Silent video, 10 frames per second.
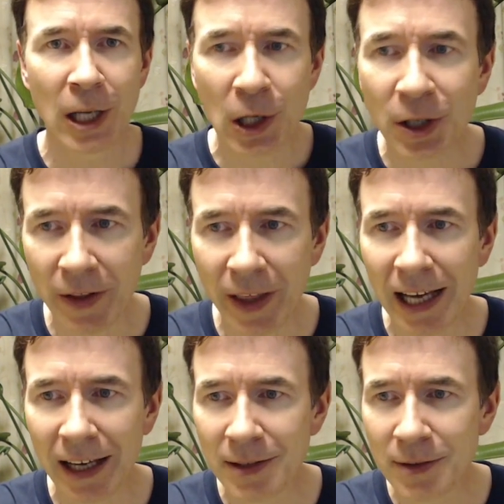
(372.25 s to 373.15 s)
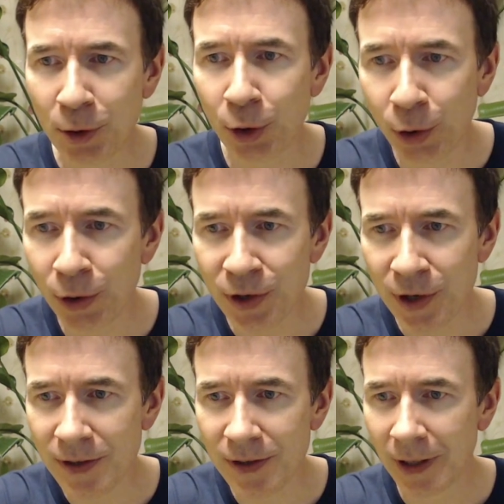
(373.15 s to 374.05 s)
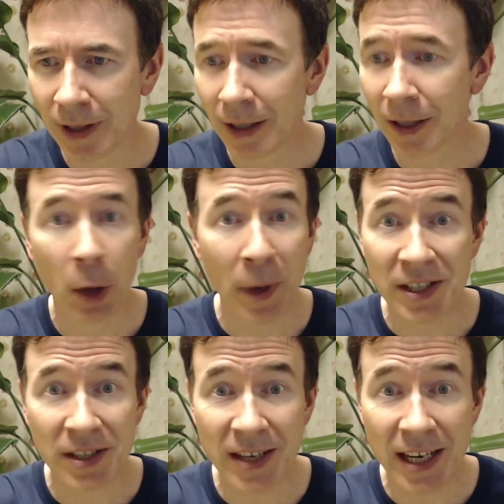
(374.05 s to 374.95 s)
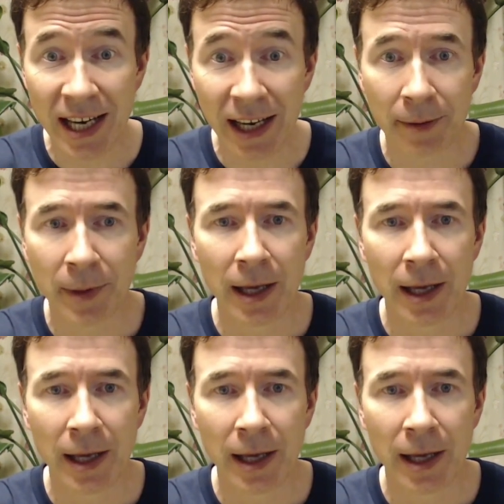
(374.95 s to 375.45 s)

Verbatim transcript: Look at that, it's gorgeous. Can't wait to see it.